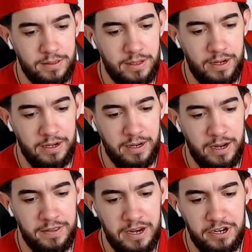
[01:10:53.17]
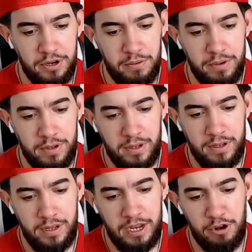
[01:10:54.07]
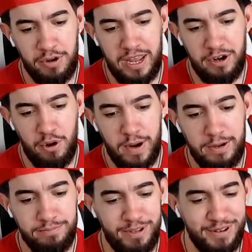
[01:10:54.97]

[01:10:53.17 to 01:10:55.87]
And they do. He don't get nowhere.